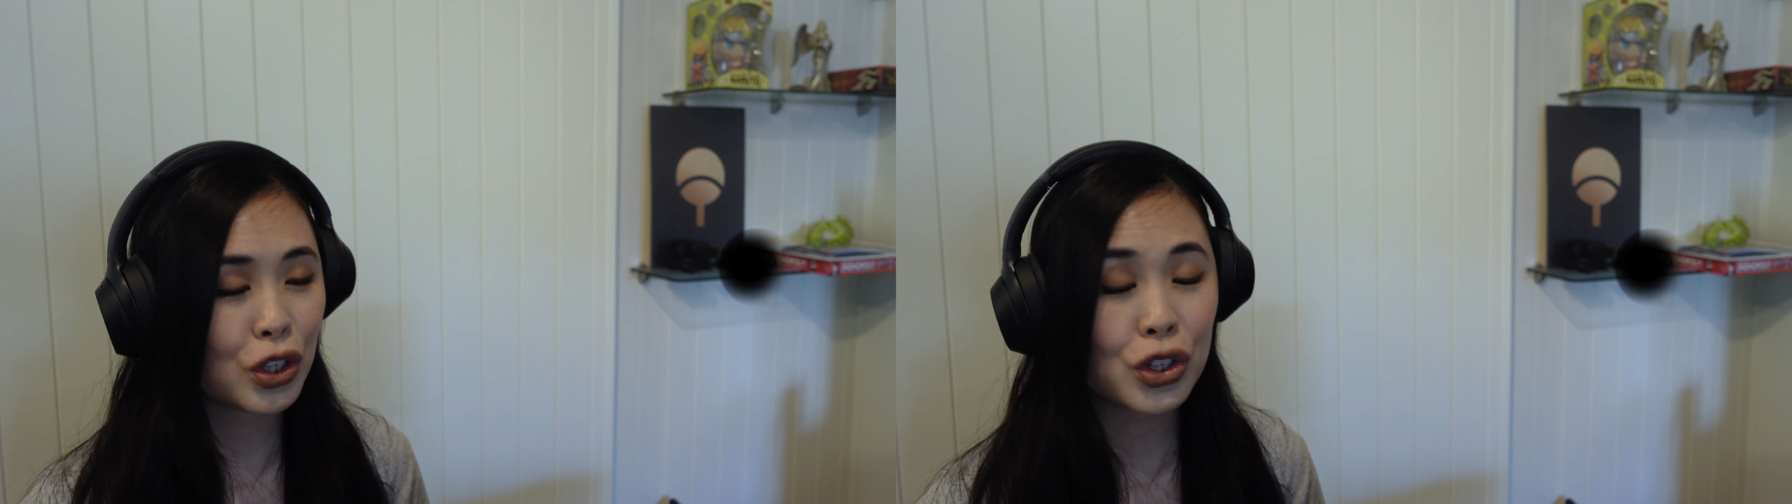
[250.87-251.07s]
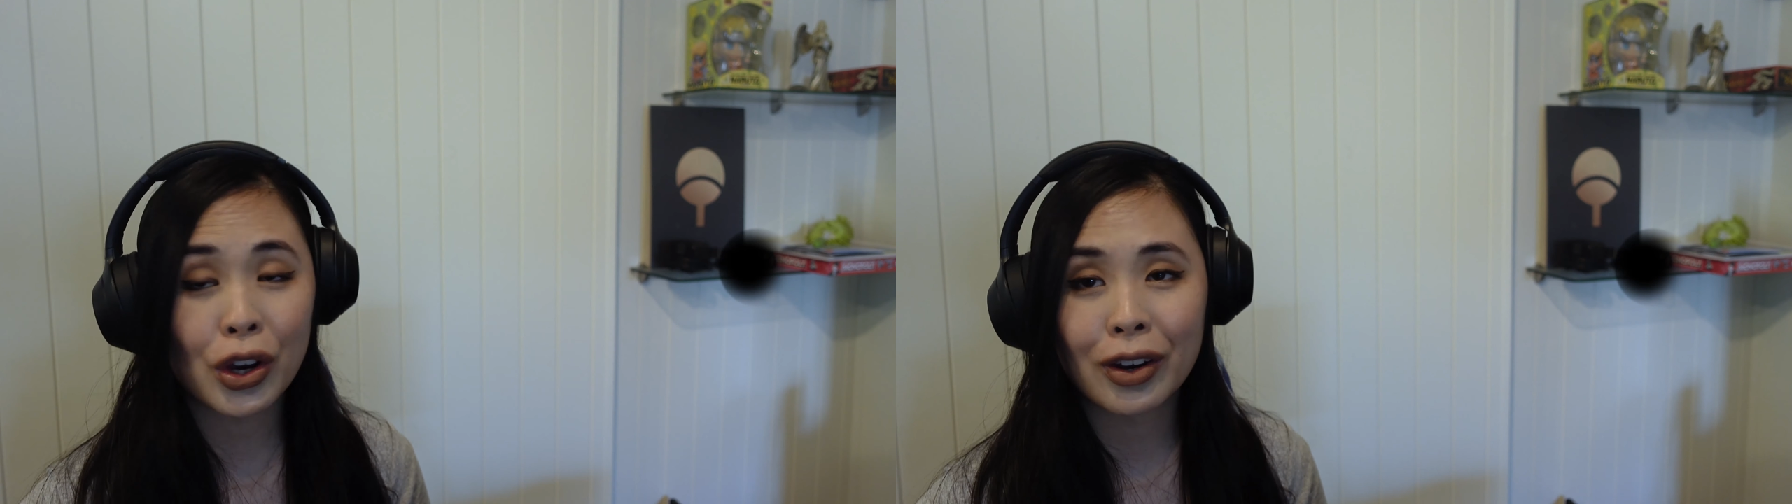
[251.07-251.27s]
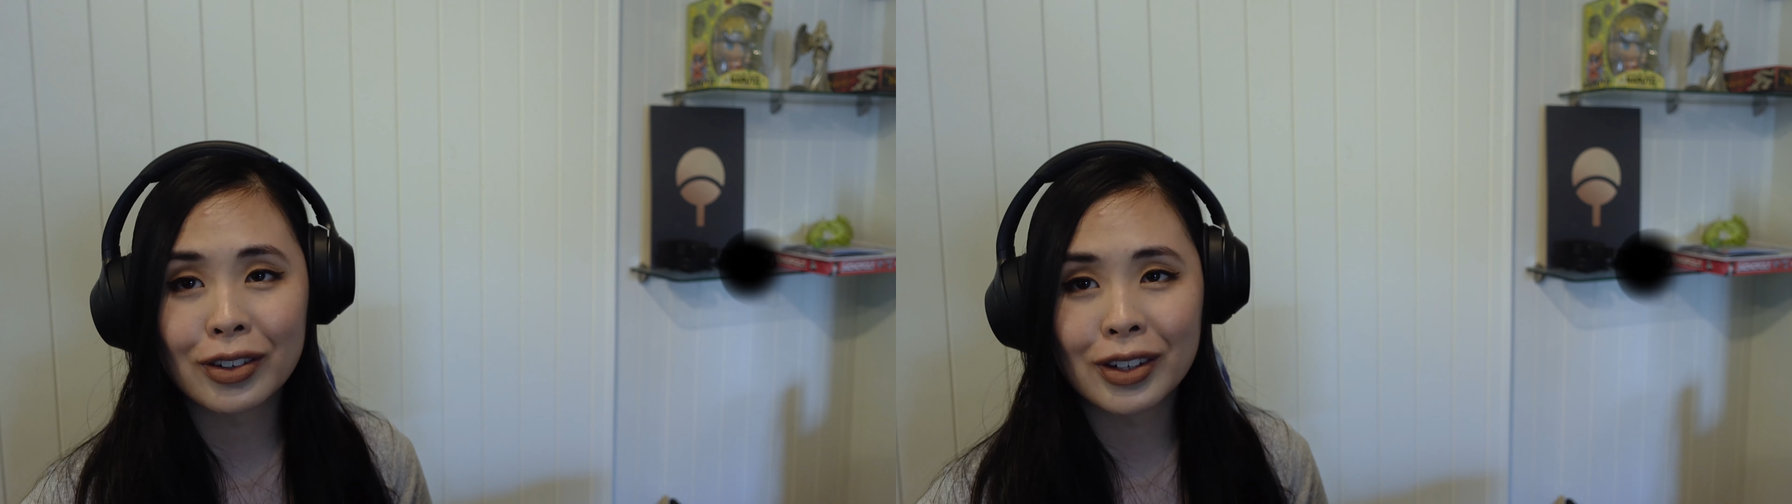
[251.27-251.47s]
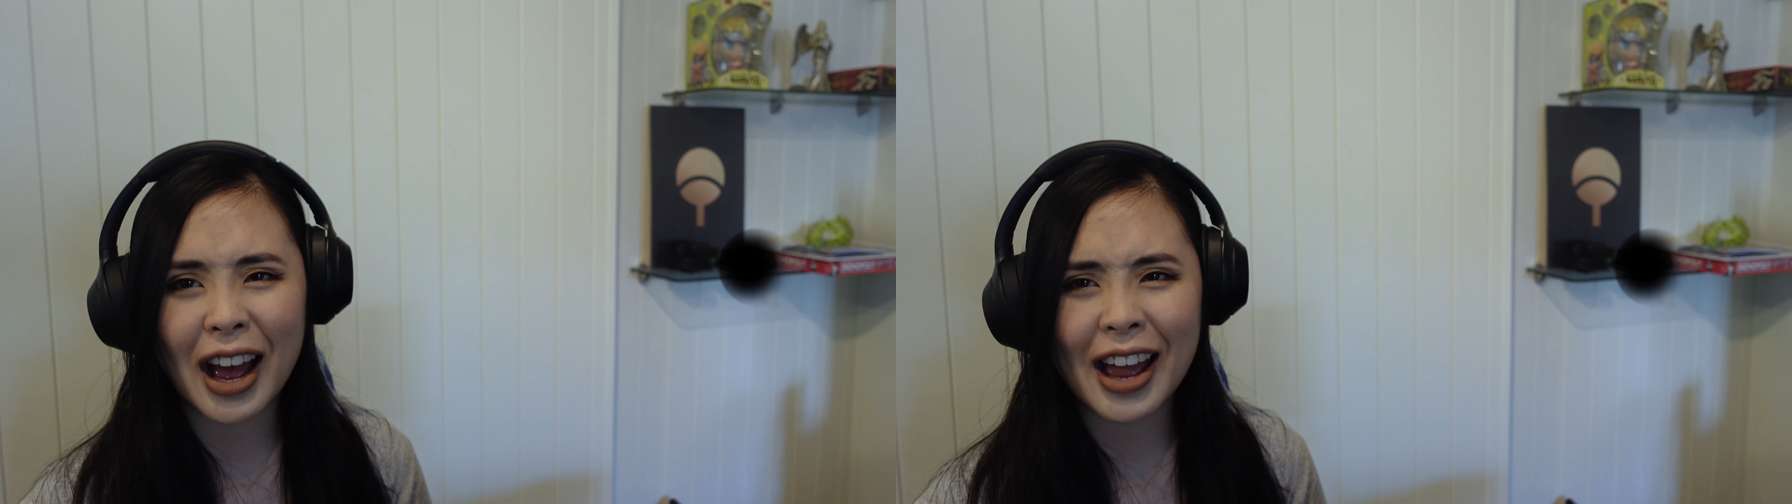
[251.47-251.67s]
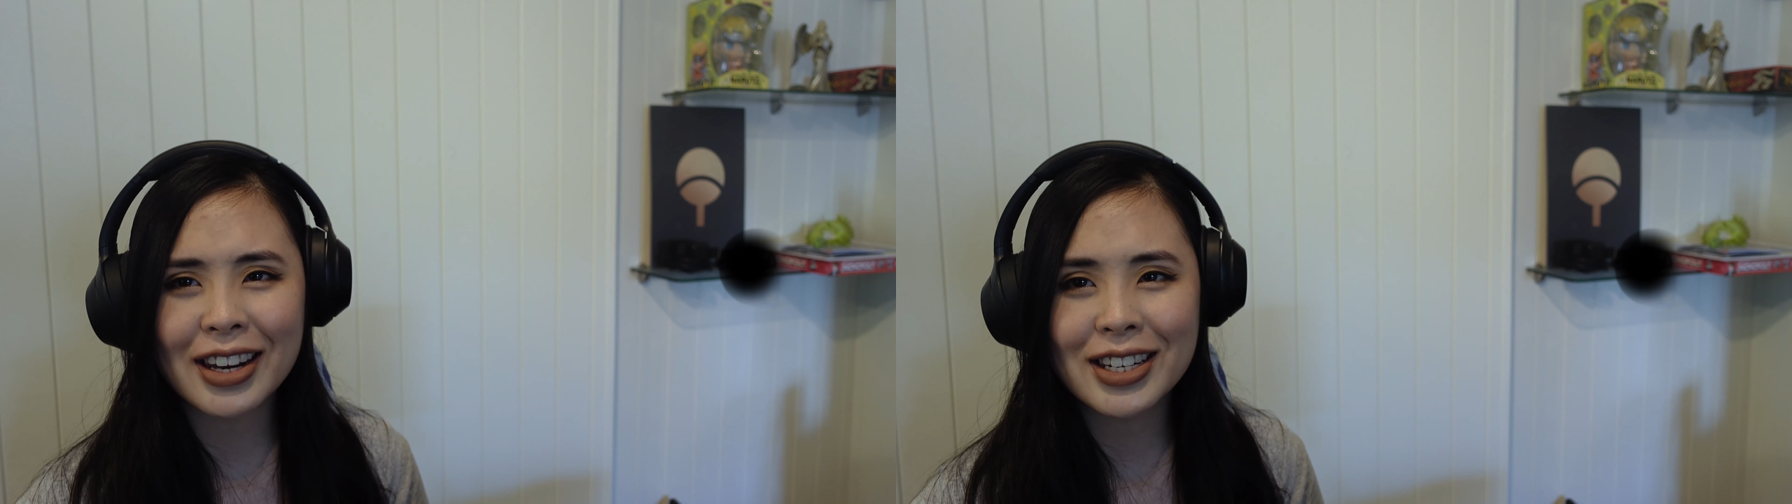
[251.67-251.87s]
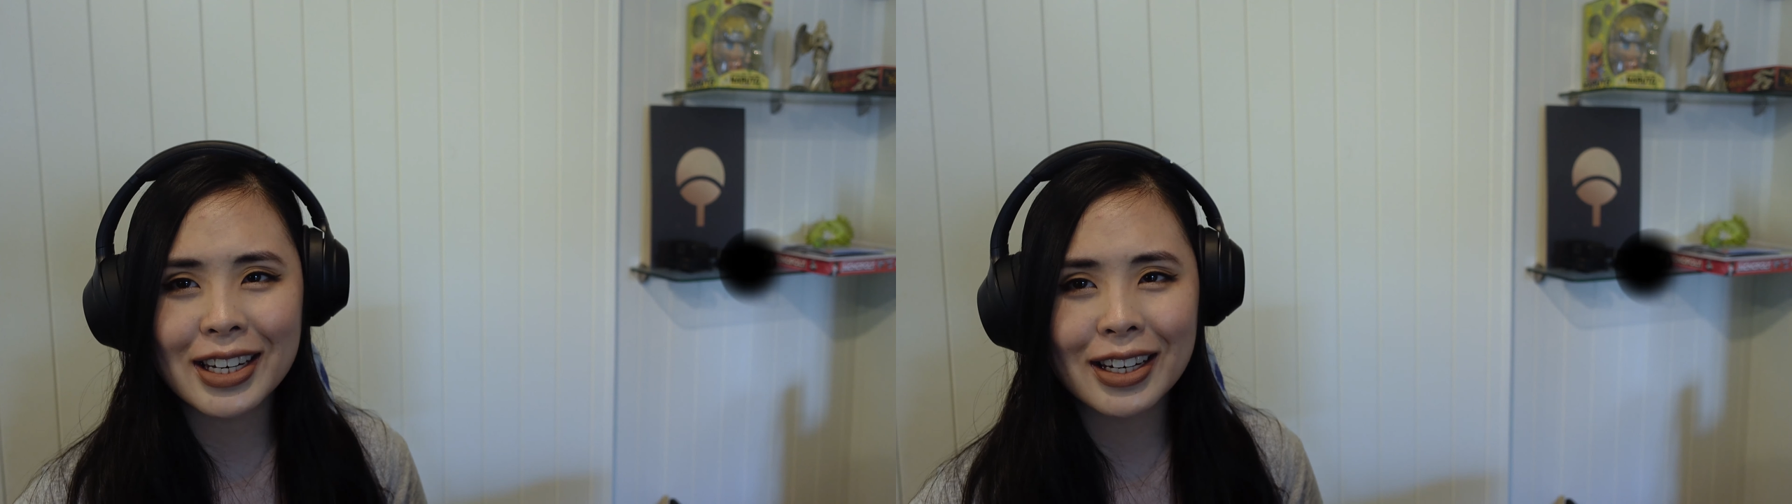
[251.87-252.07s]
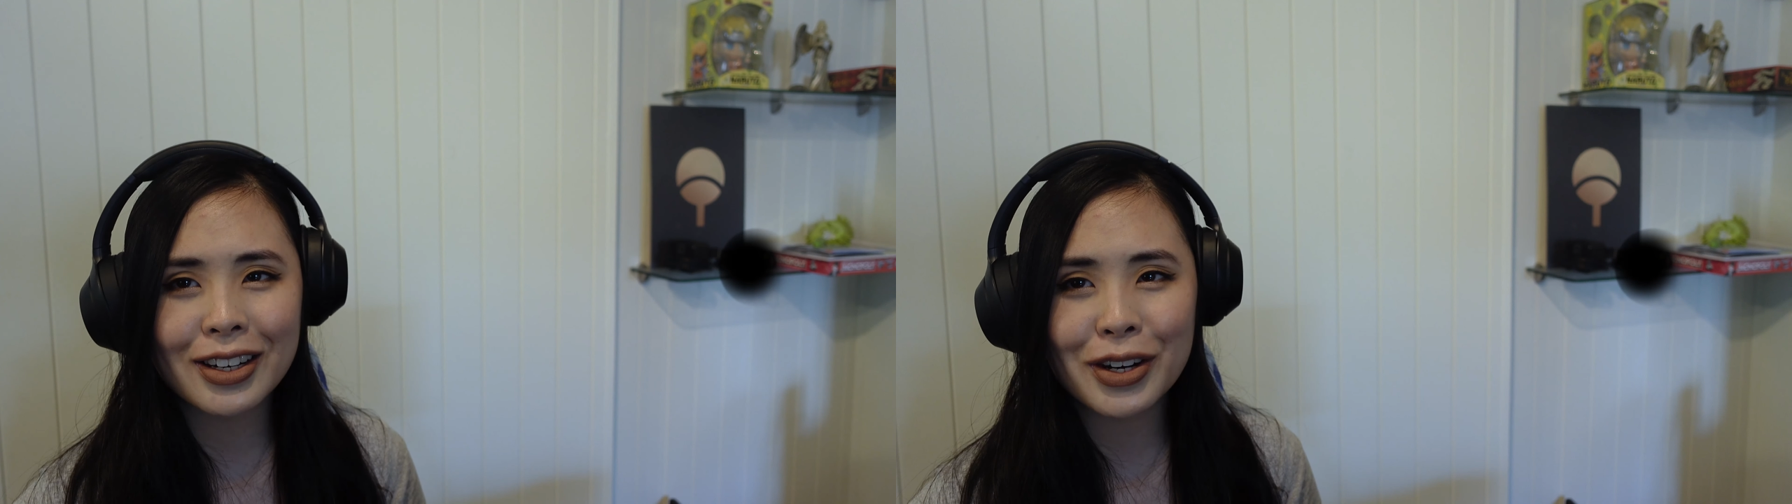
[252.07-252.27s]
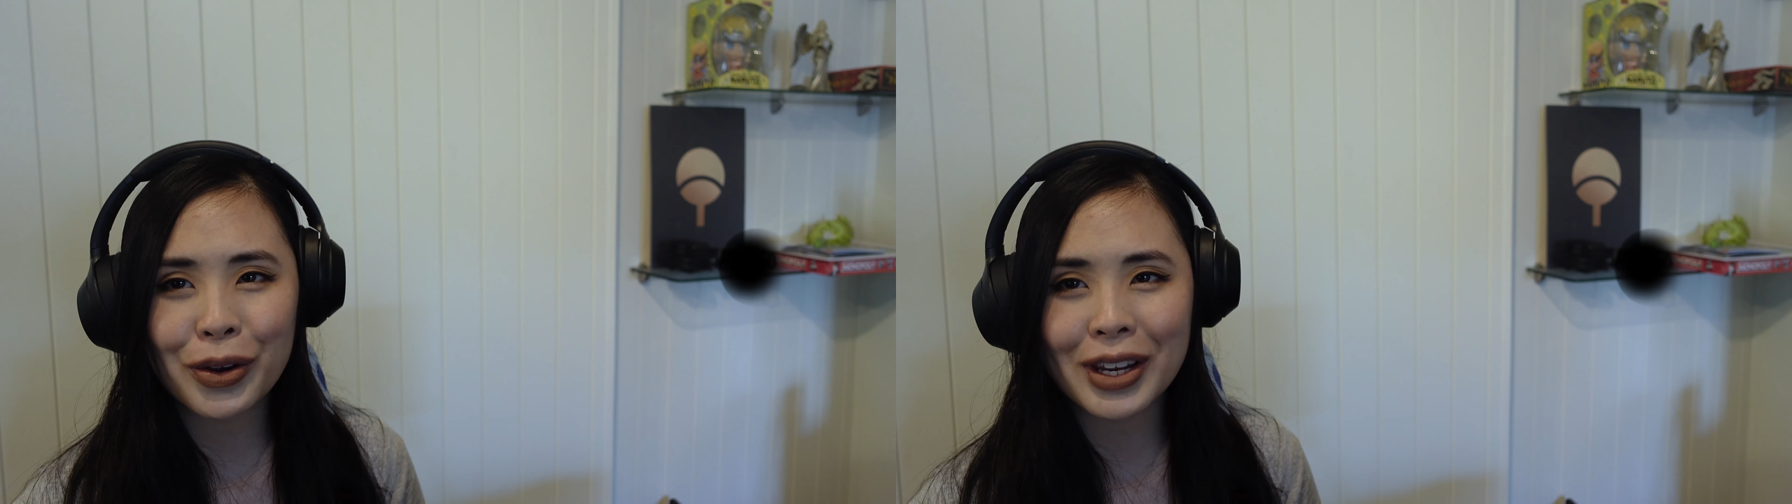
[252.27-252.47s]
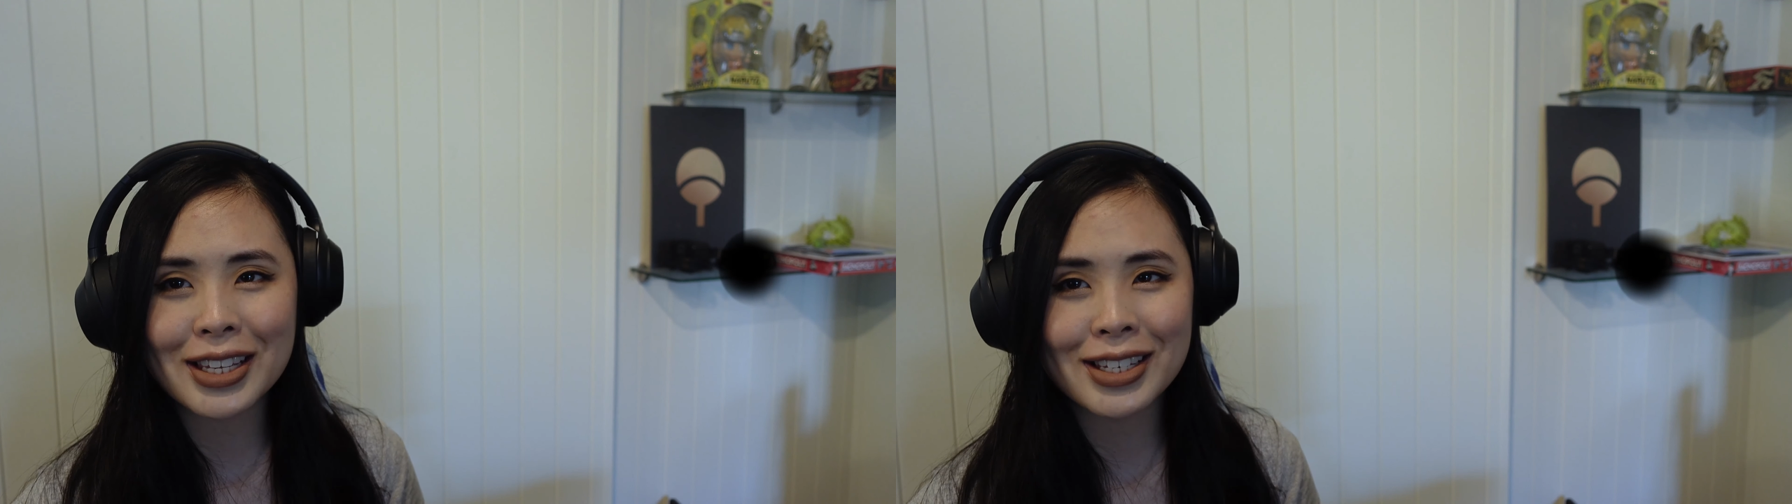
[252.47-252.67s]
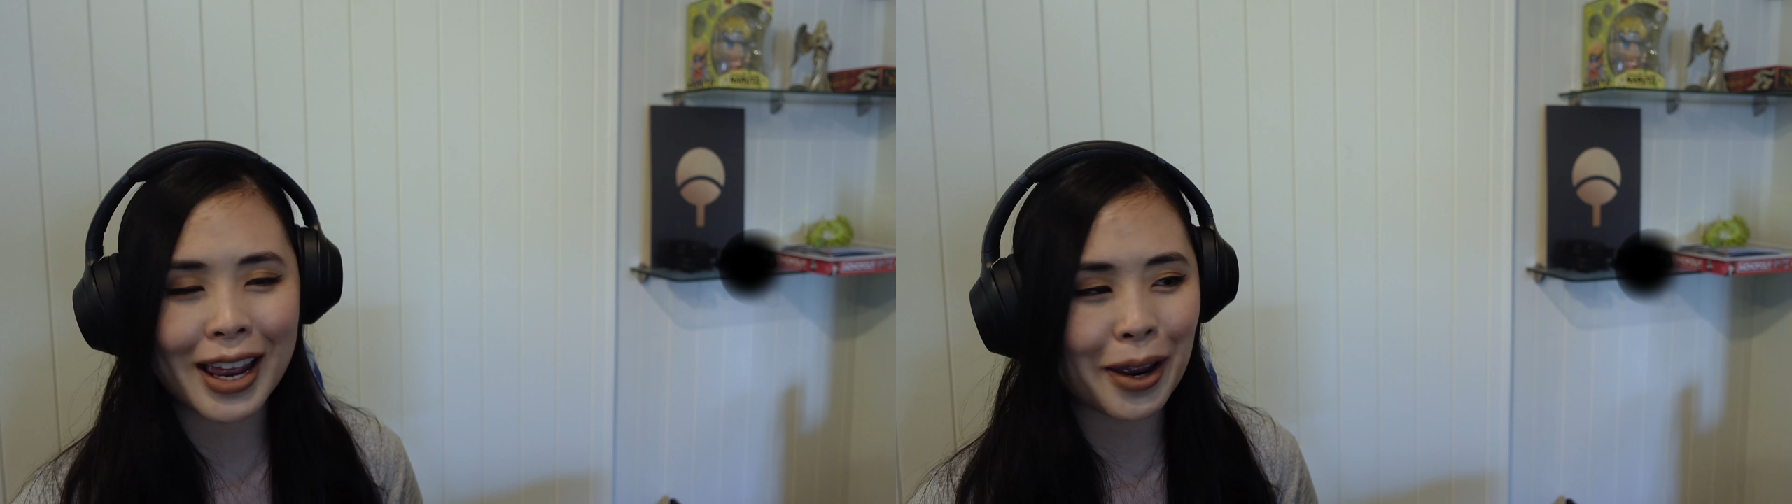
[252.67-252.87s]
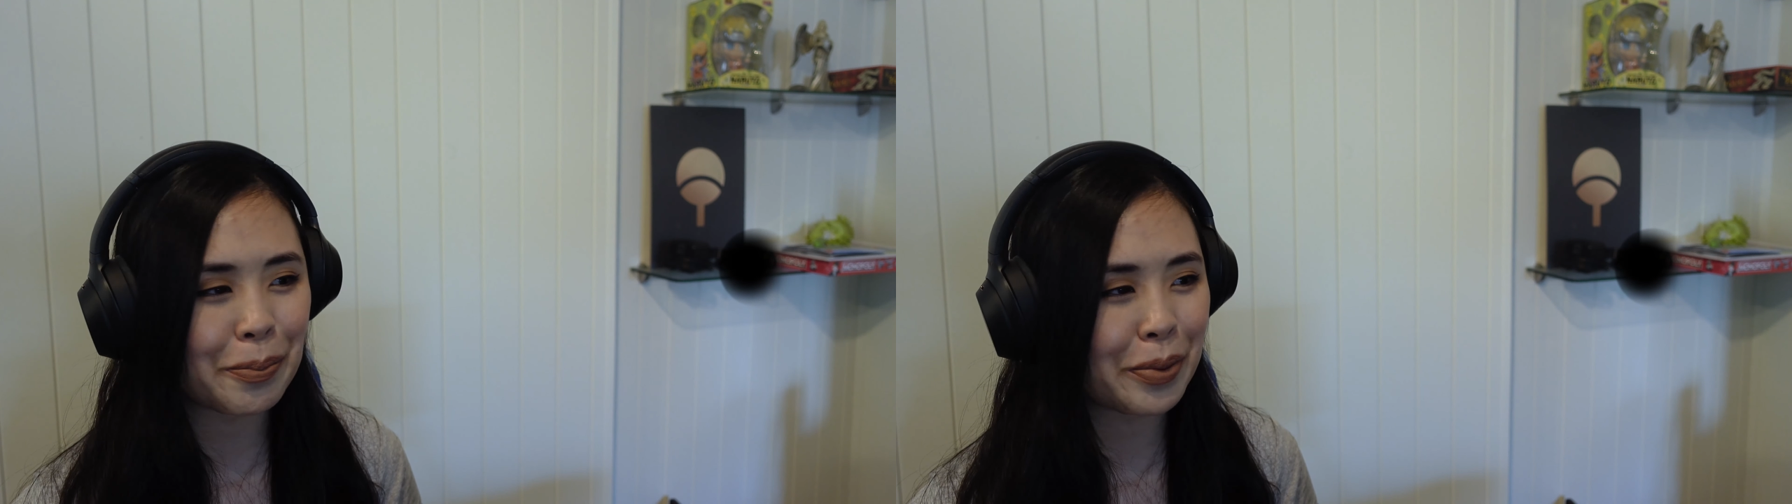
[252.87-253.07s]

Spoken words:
Jean, I didn't know his name,